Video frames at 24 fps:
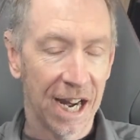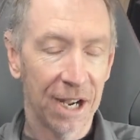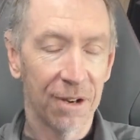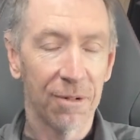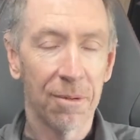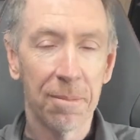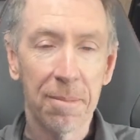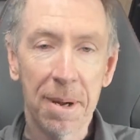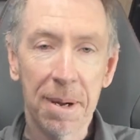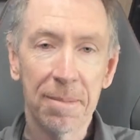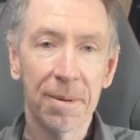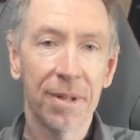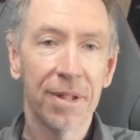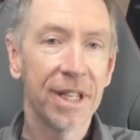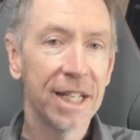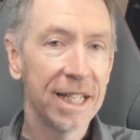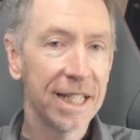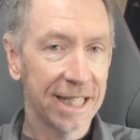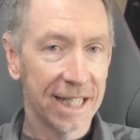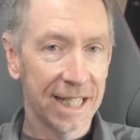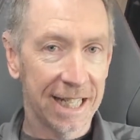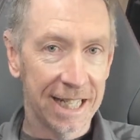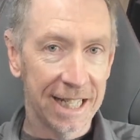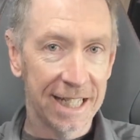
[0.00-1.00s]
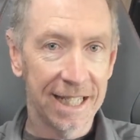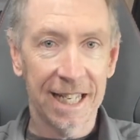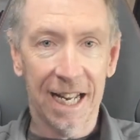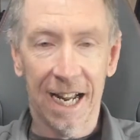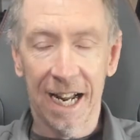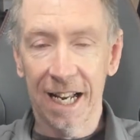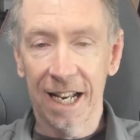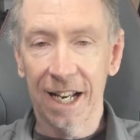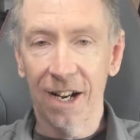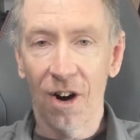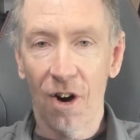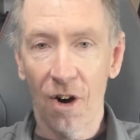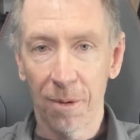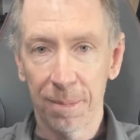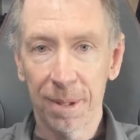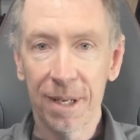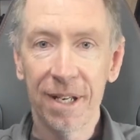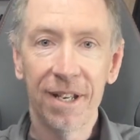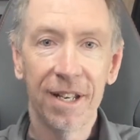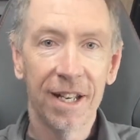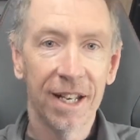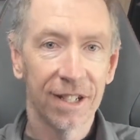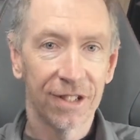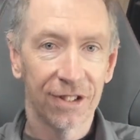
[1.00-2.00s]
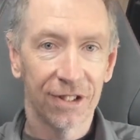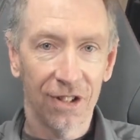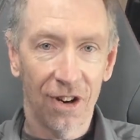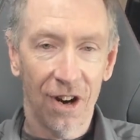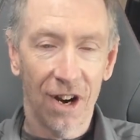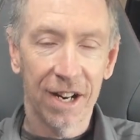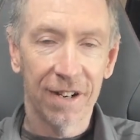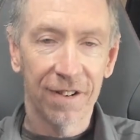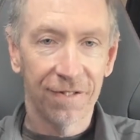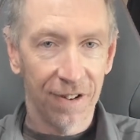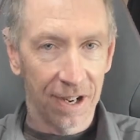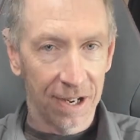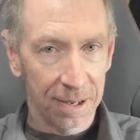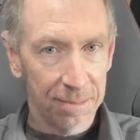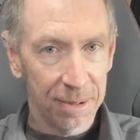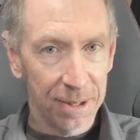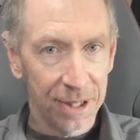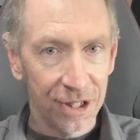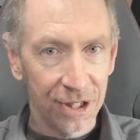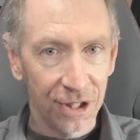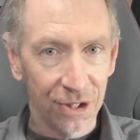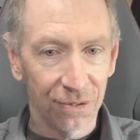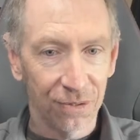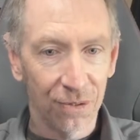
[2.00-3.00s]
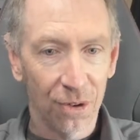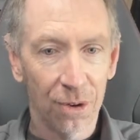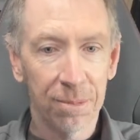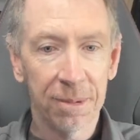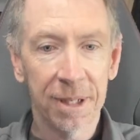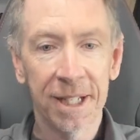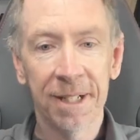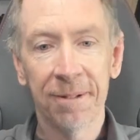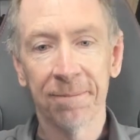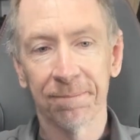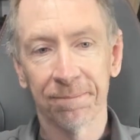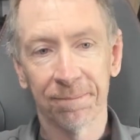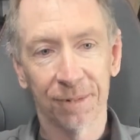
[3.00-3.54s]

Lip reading: and remember, this is a hobby side fun business for me,